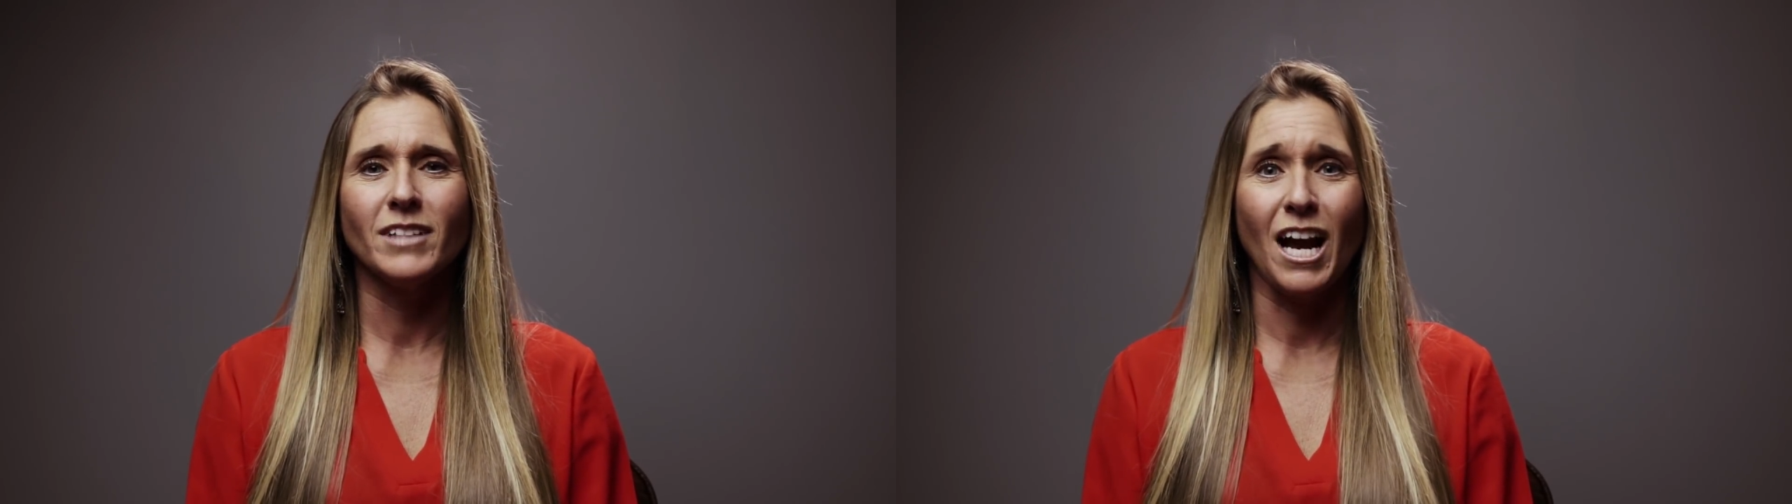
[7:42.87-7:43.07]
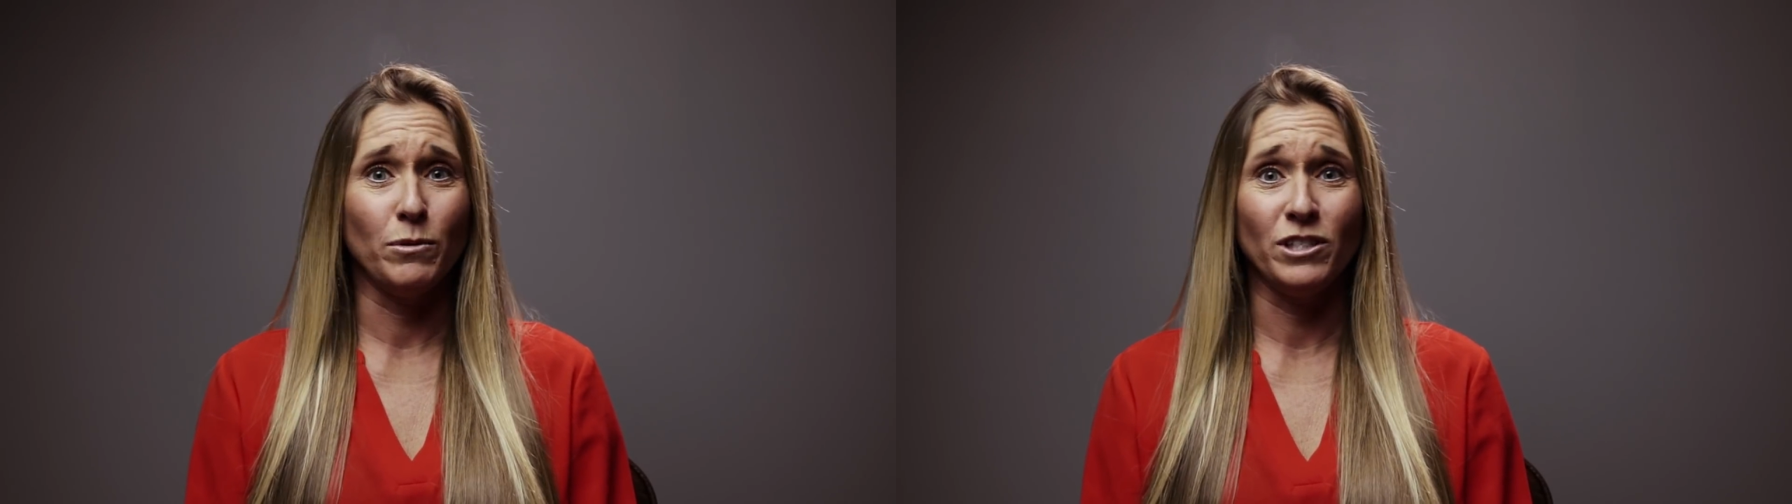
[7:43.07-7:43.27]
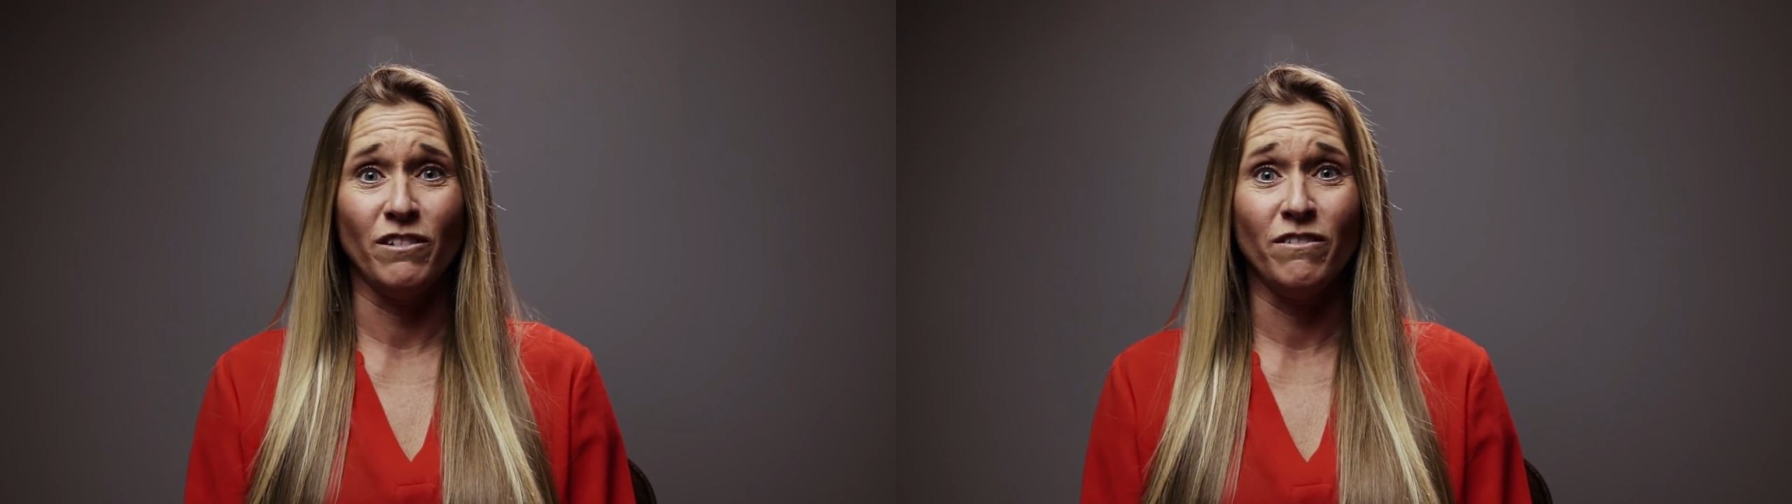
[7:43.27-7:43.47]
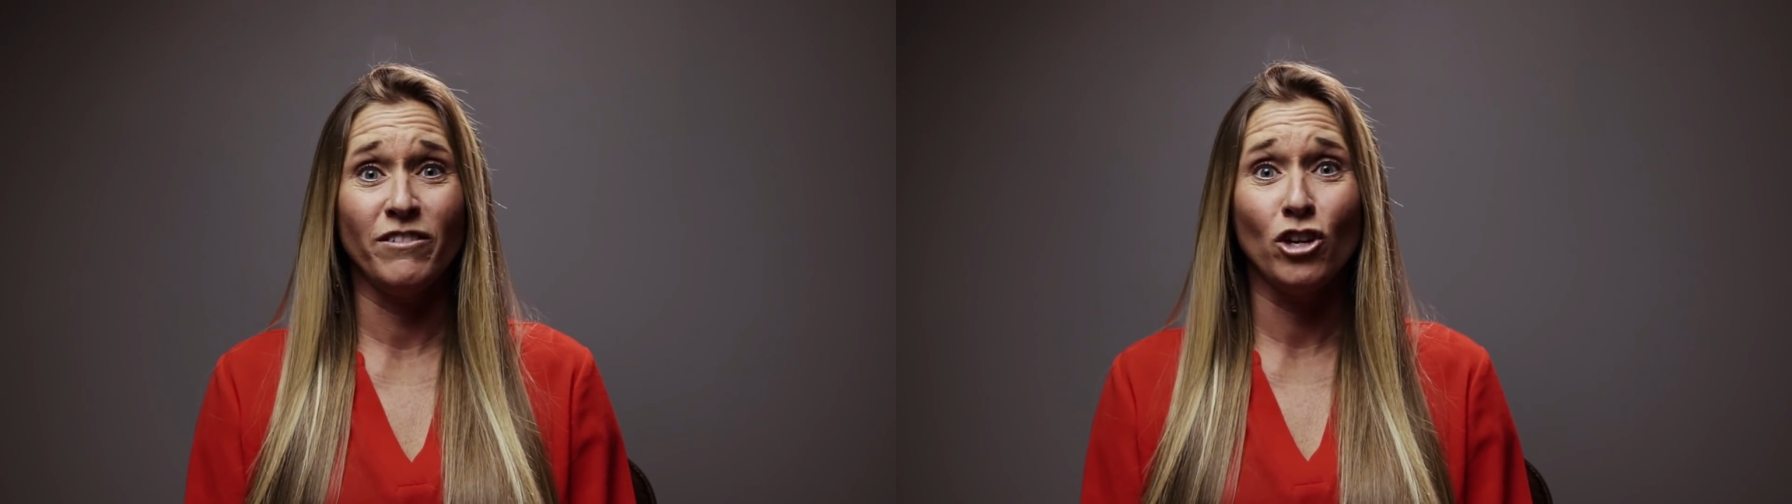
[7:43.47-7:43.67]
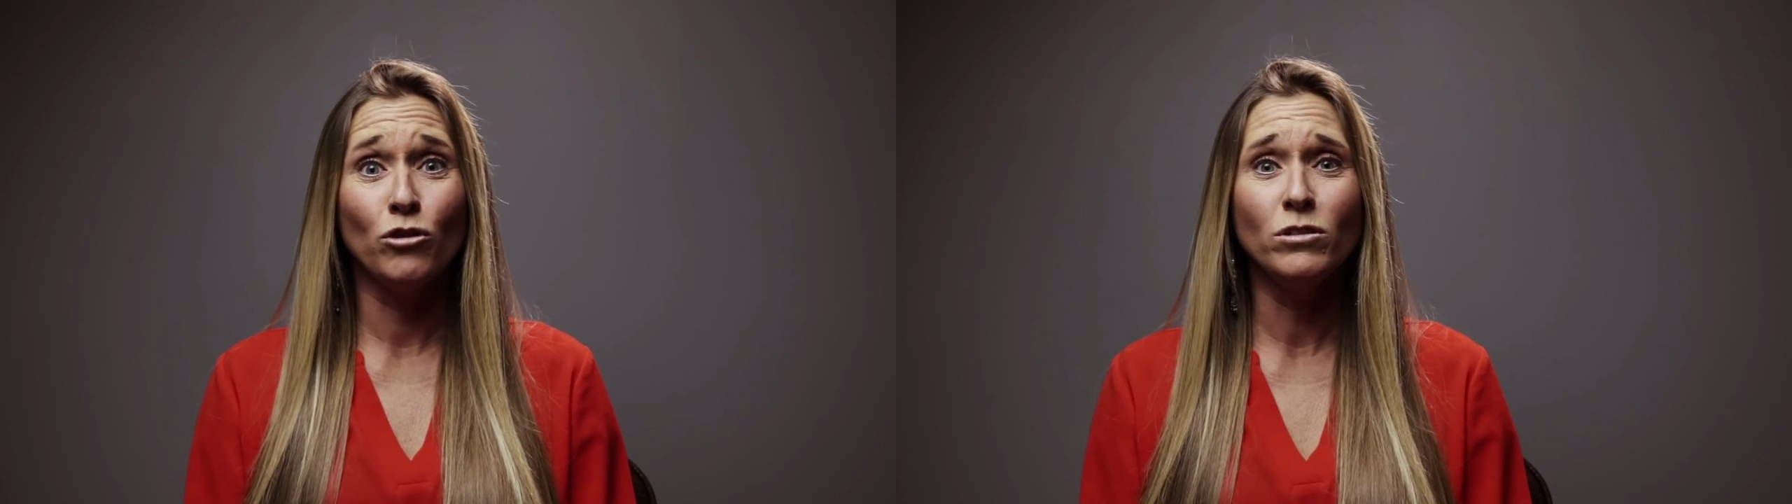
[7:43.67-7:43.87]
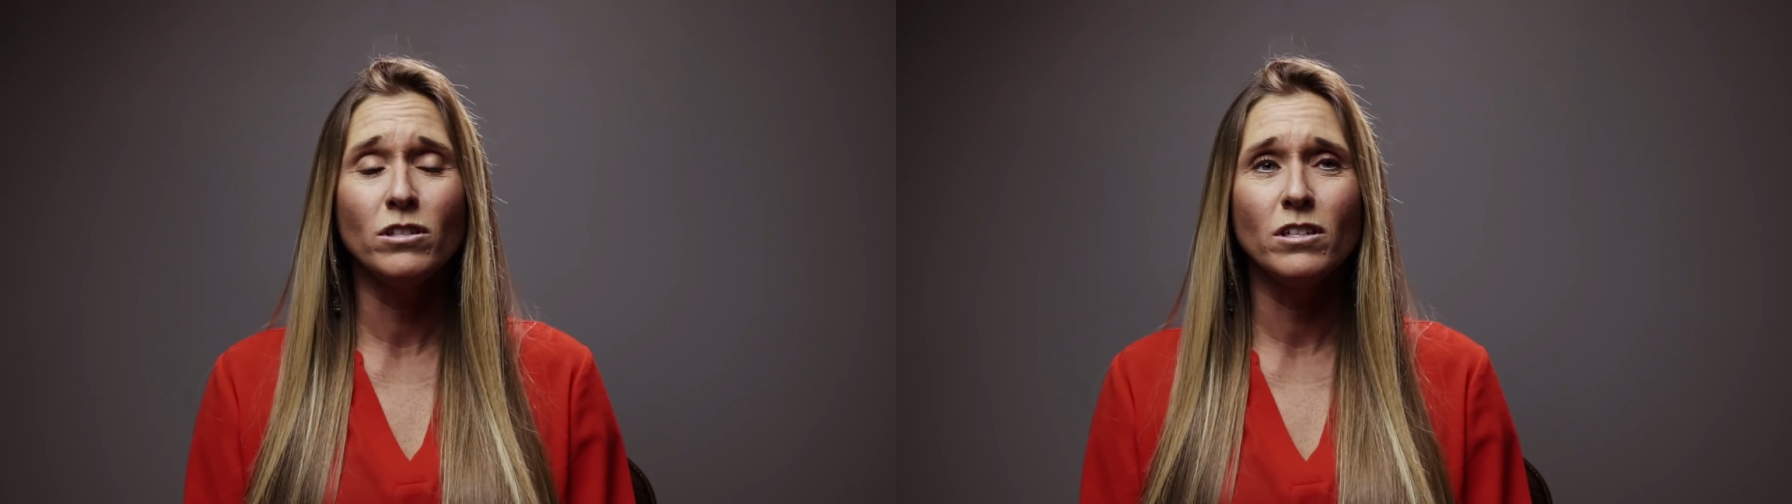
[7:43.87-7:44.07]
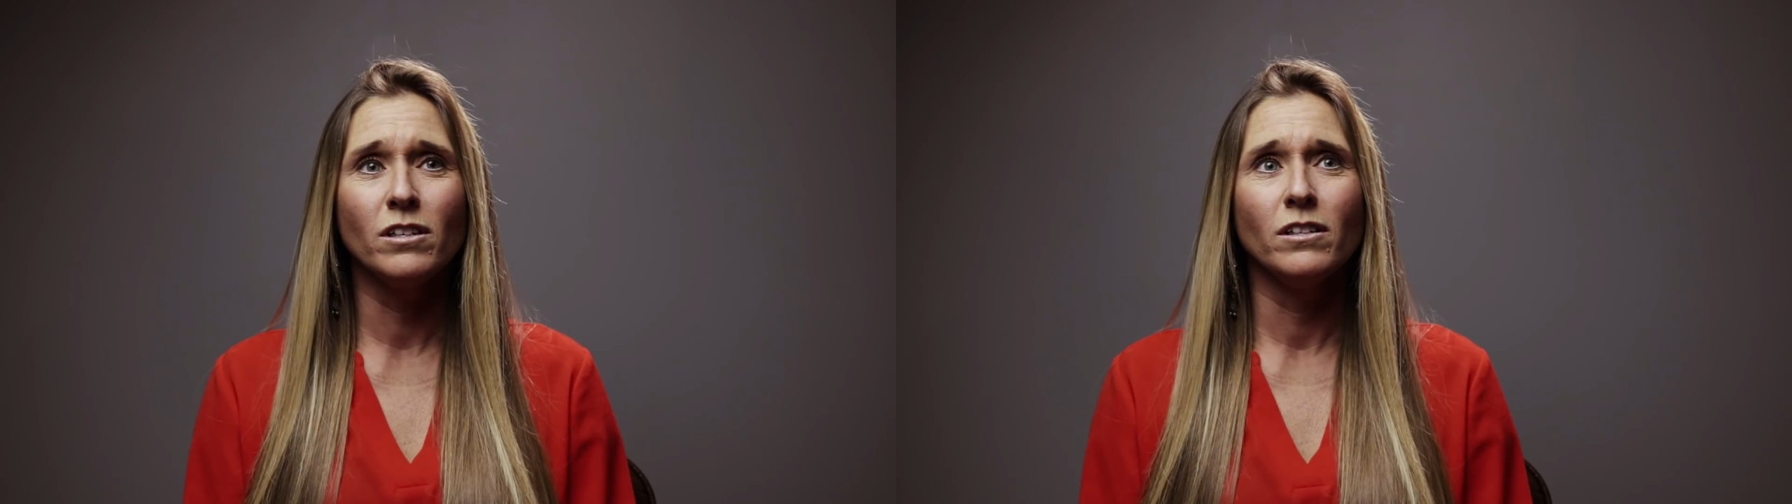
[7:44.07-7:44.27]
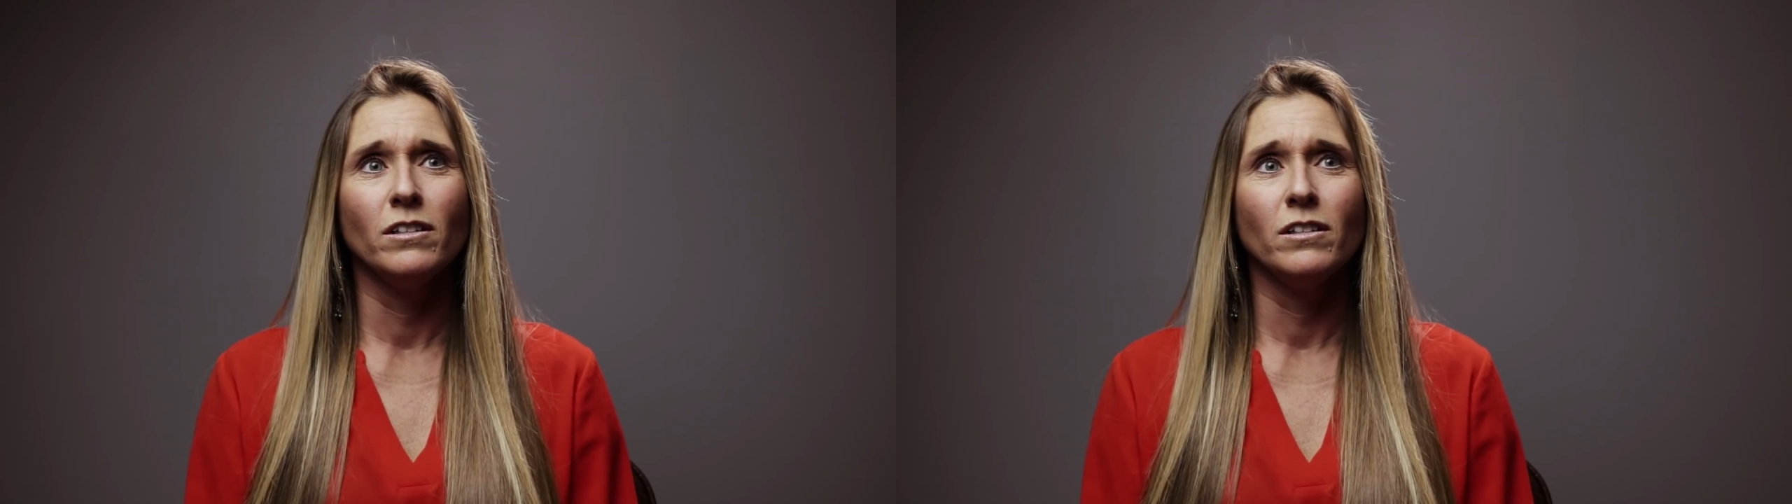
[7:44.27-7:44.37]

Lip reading: I was confused.